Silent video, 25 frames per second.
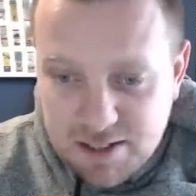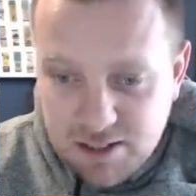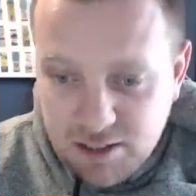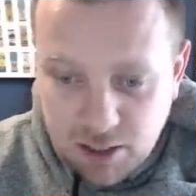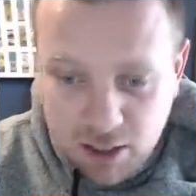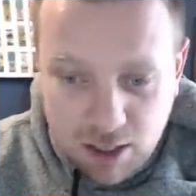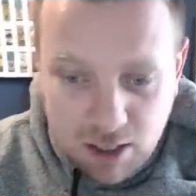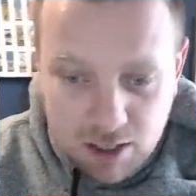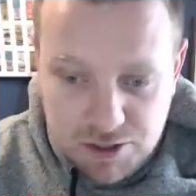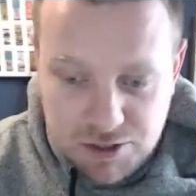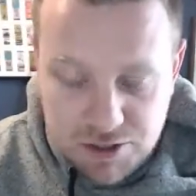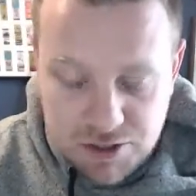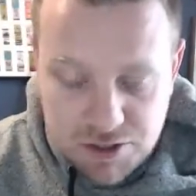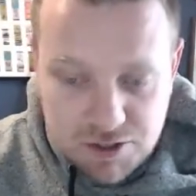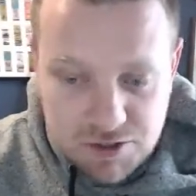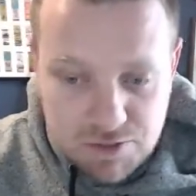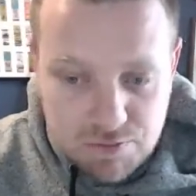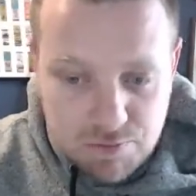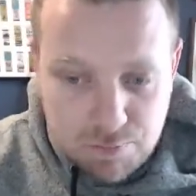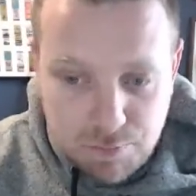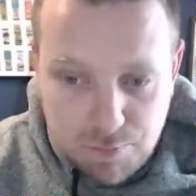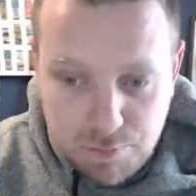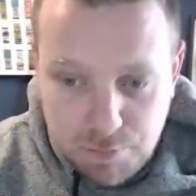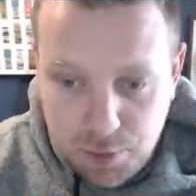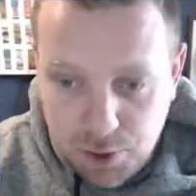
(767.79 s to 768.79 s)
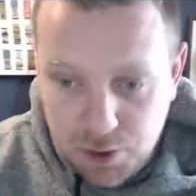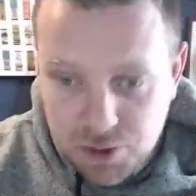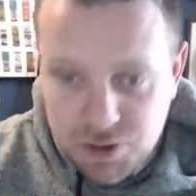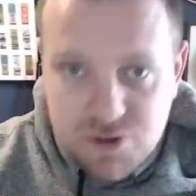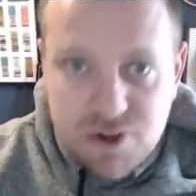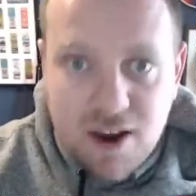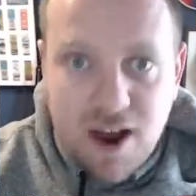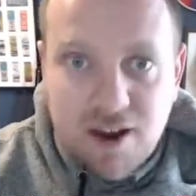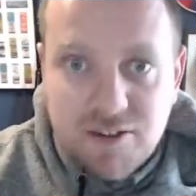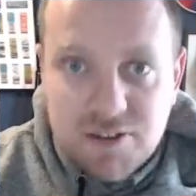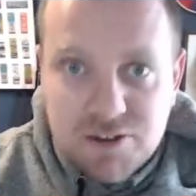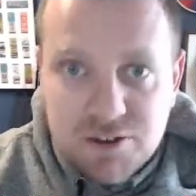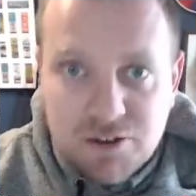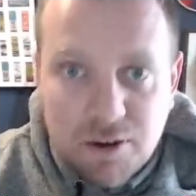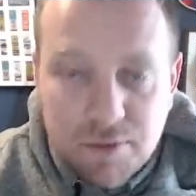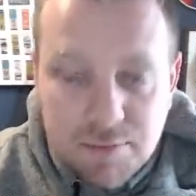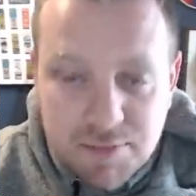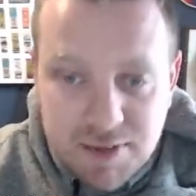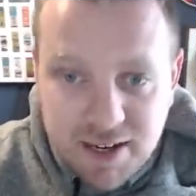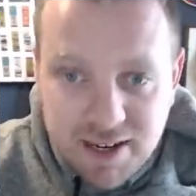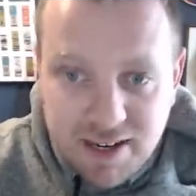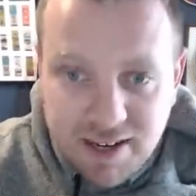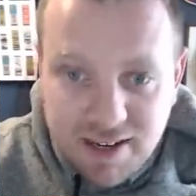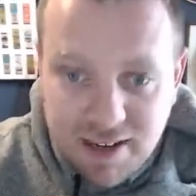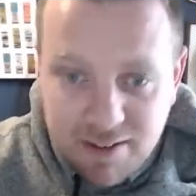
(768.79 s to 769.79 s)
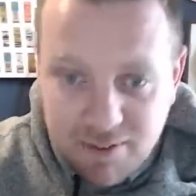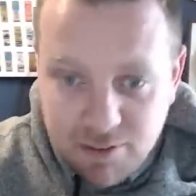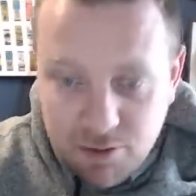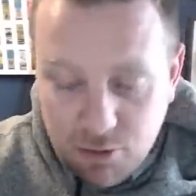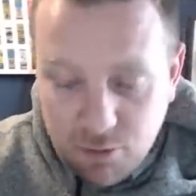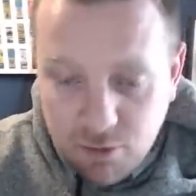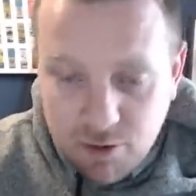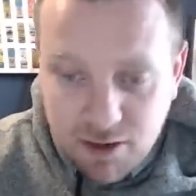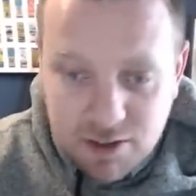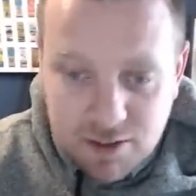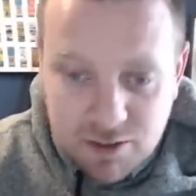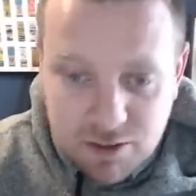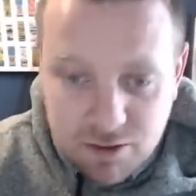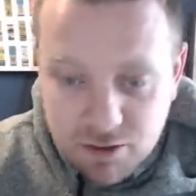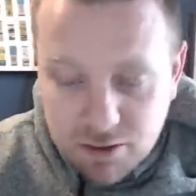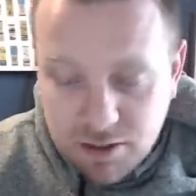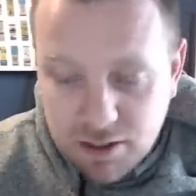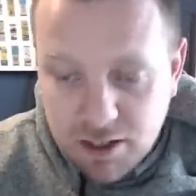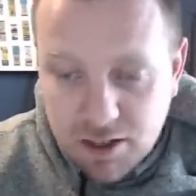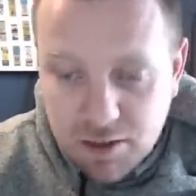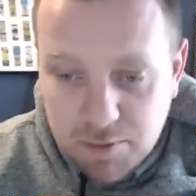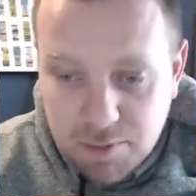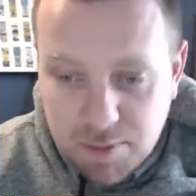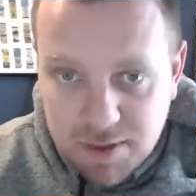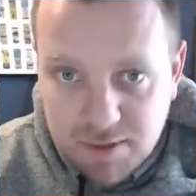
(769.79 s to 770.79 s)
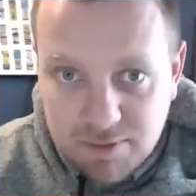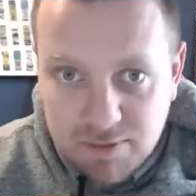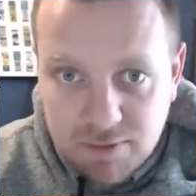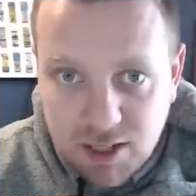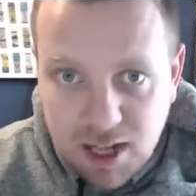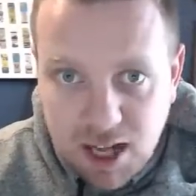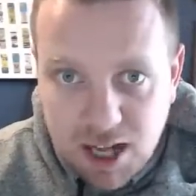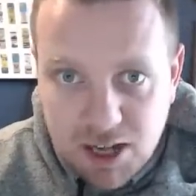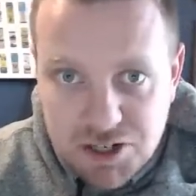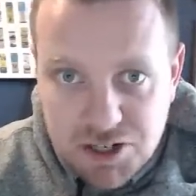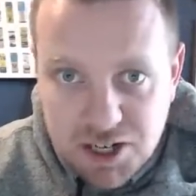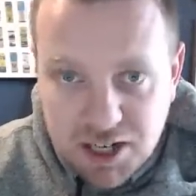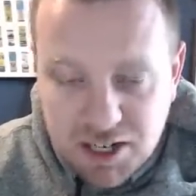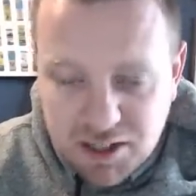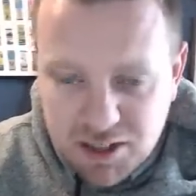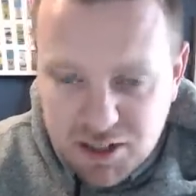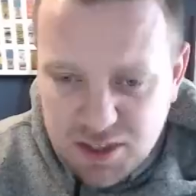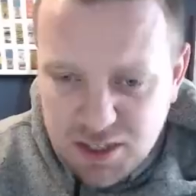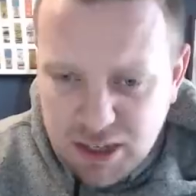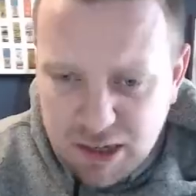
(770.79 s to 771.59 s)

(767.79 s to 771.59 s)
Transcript: And you can also just put JavaScript in it if you want to do a little bit of logic.